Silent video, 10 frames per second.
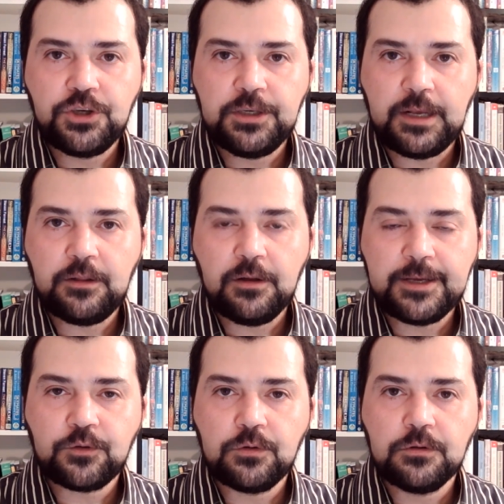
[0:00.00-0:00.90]
natal
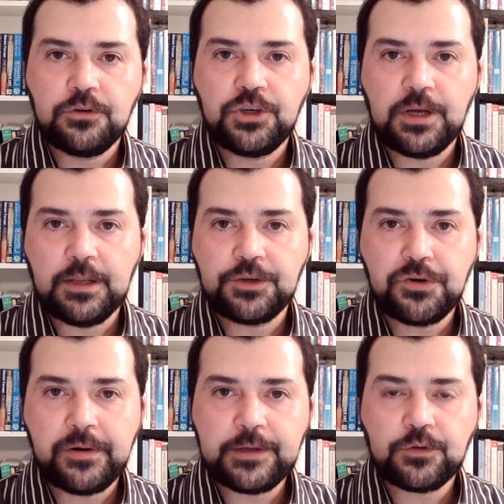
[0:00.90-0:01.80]
astrology,
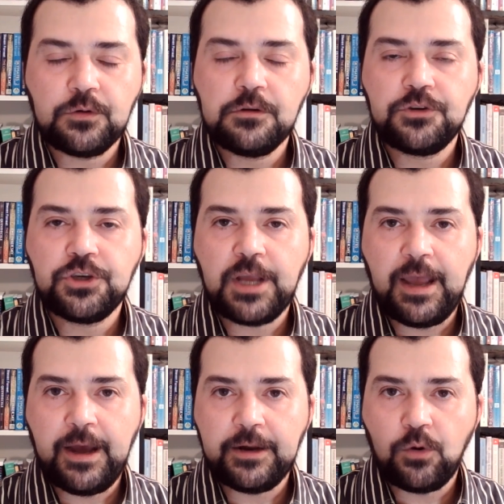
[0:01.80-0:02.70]
election astrology,
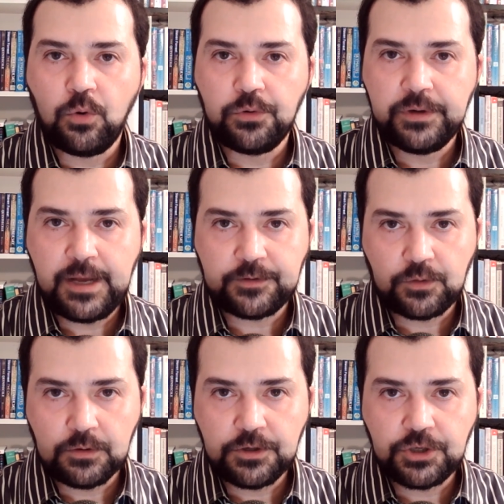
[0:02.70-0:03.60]
and Hori
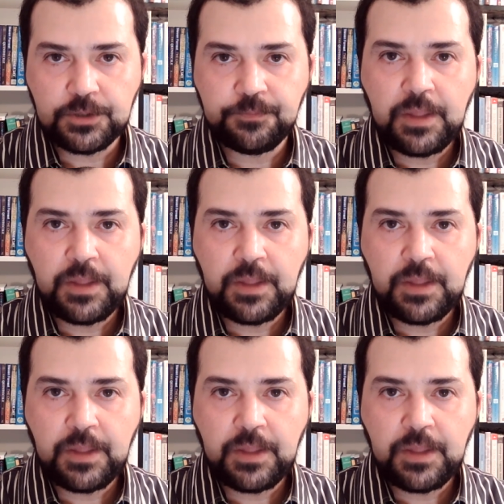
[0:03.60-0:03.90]
astrology.